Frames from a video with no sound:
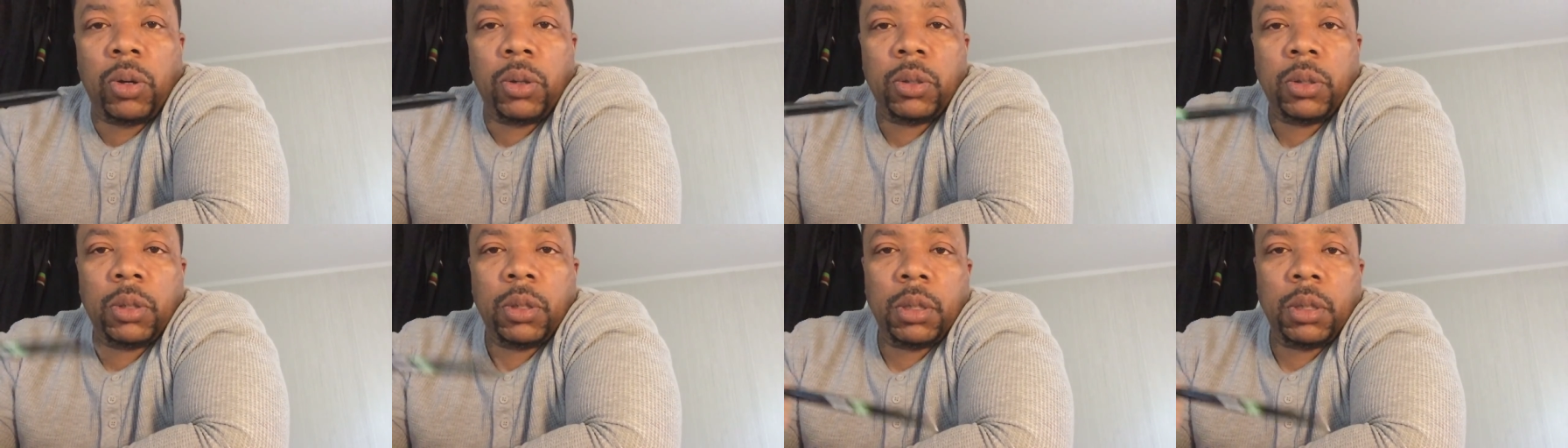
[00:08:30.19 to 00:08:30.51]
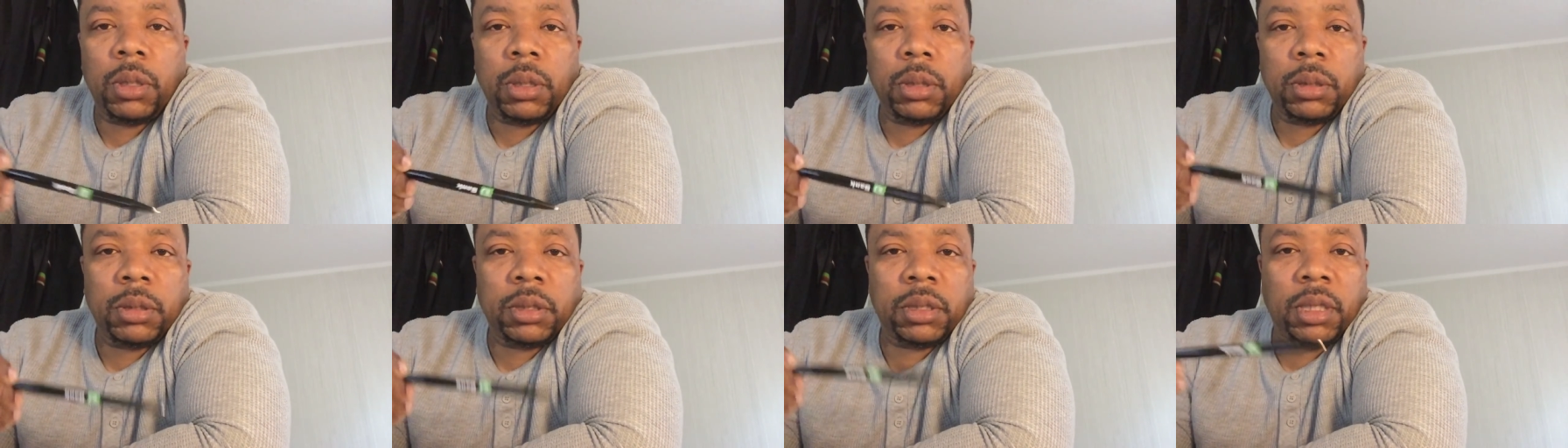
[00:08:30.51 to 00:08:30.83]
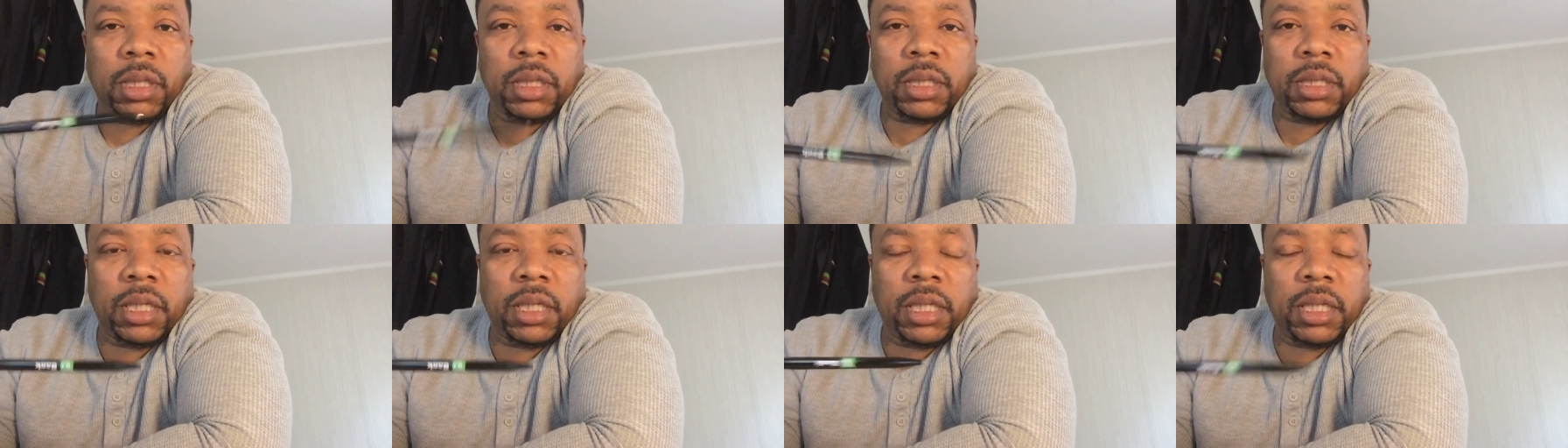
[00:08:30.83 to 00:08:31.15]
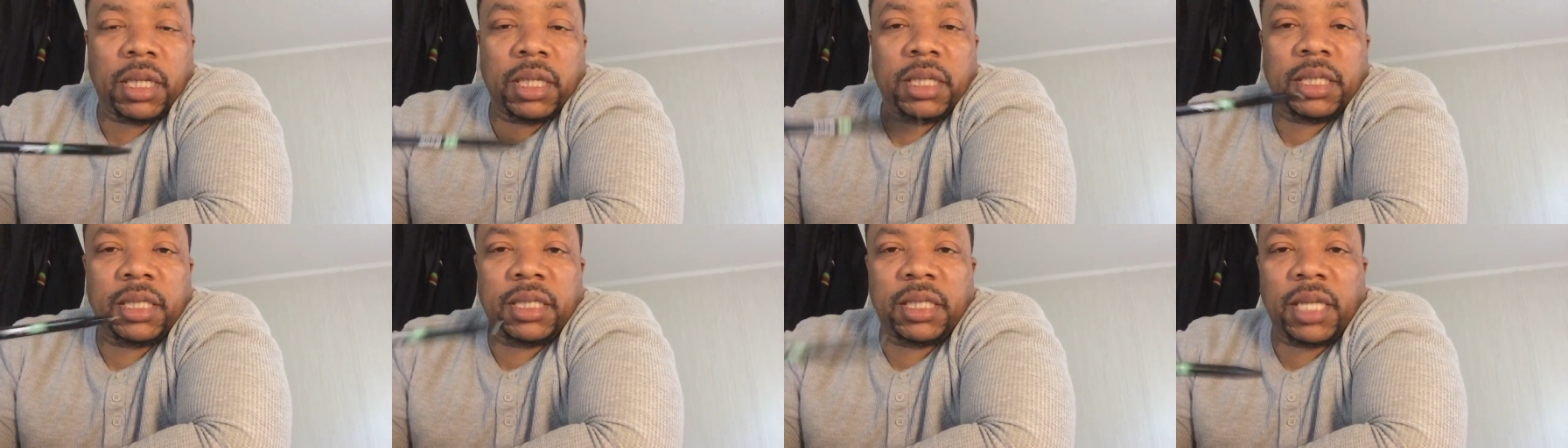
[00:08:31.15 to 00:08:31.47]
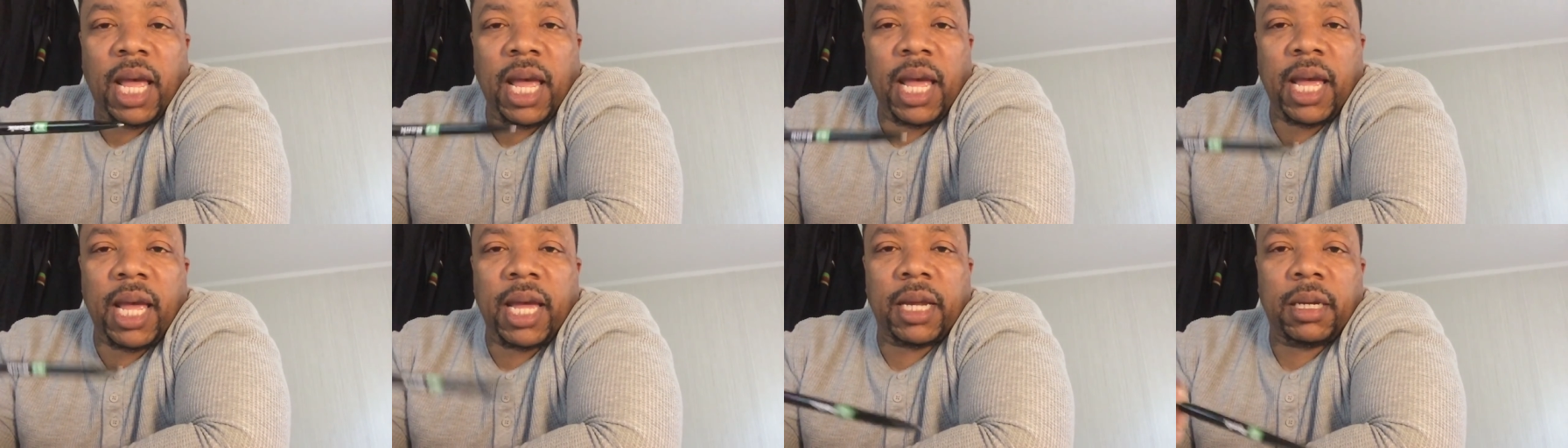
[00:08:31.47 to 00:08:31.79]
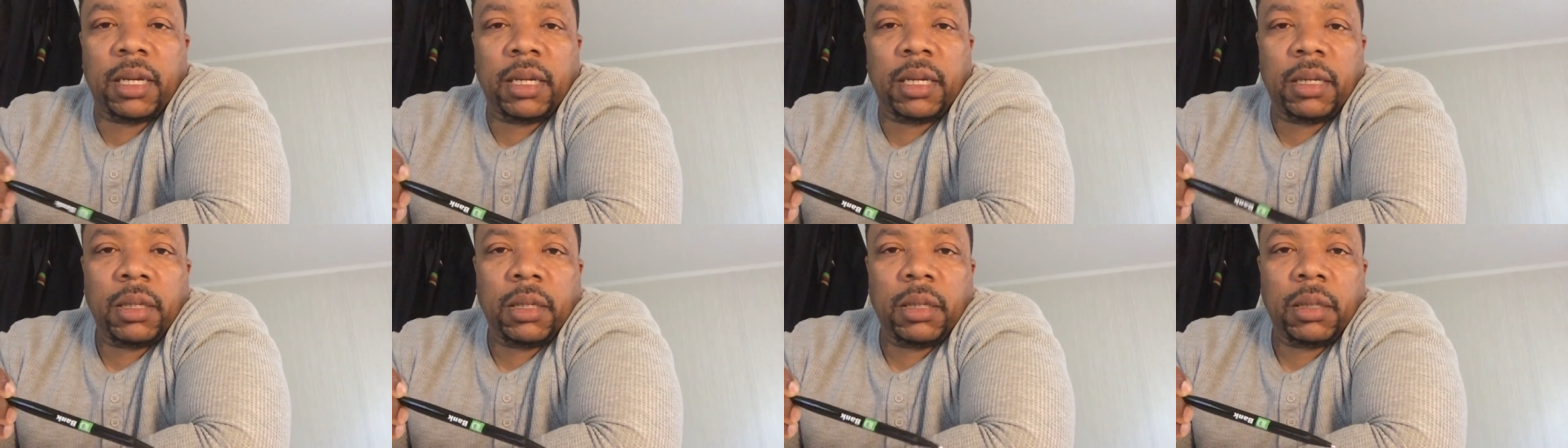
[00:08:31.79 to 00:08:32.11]
It, it is sad,
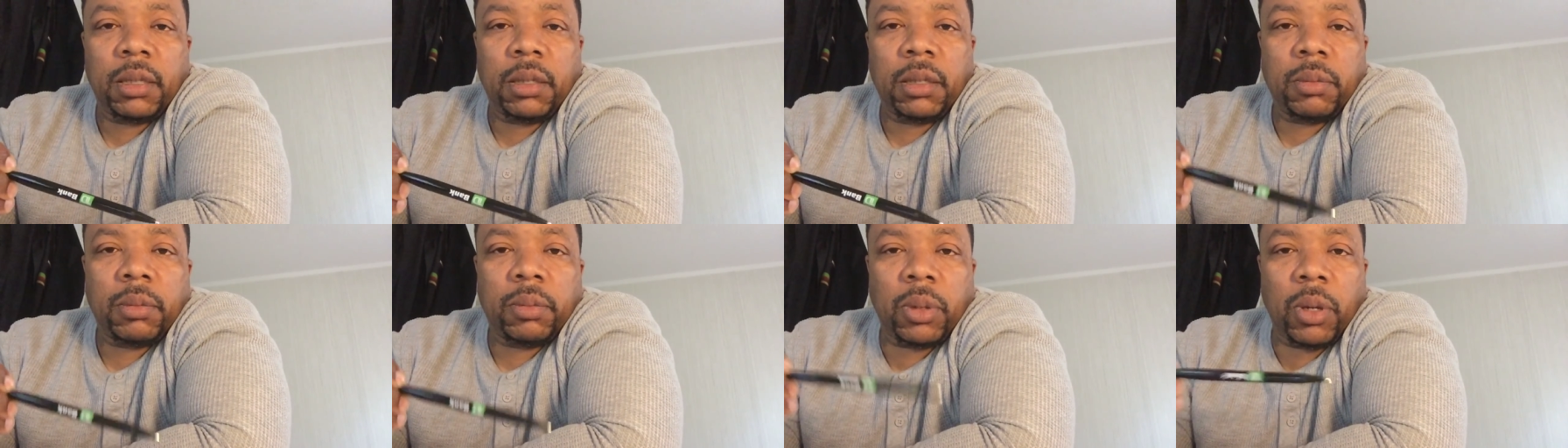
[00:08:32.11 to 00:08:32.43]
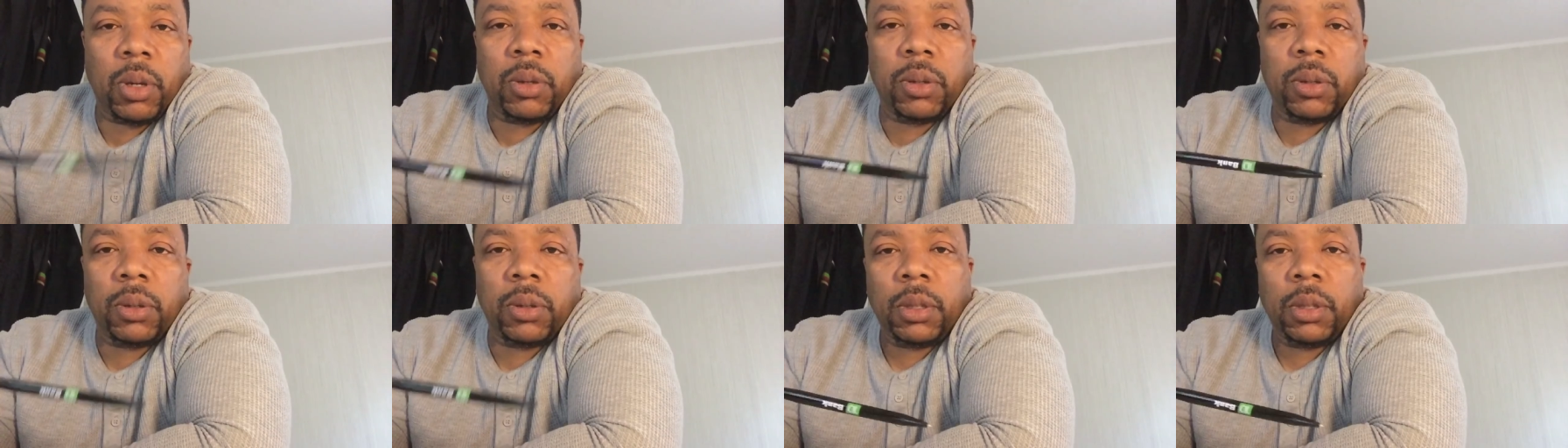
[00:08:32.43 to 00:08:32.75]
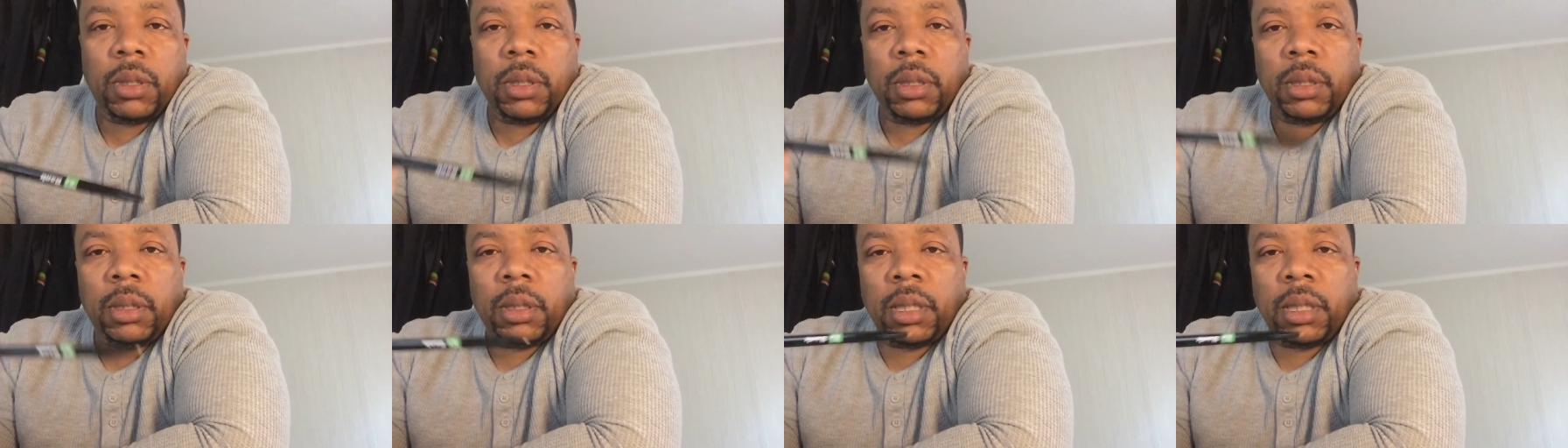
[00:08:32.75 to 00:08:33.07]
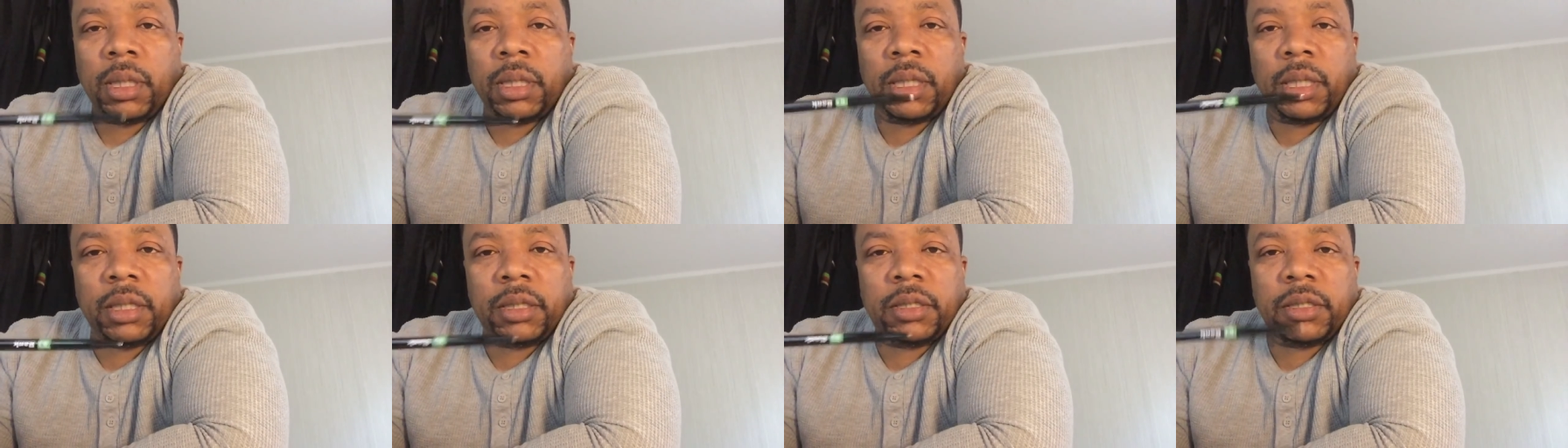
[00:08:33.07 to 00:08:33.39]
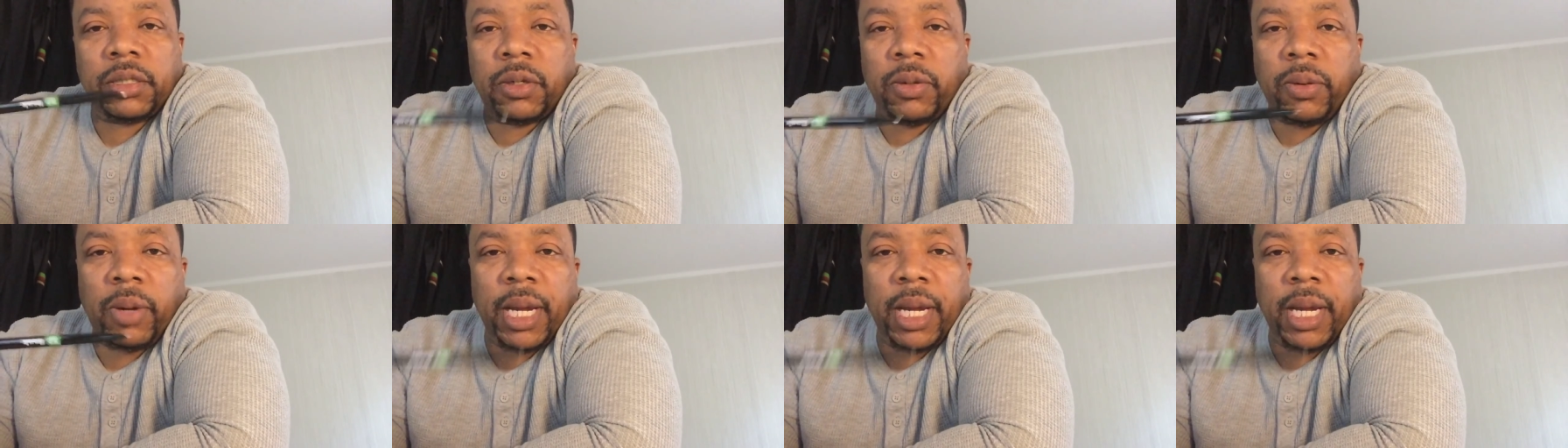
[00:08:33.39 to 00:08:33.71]
bro. It, it's crazy.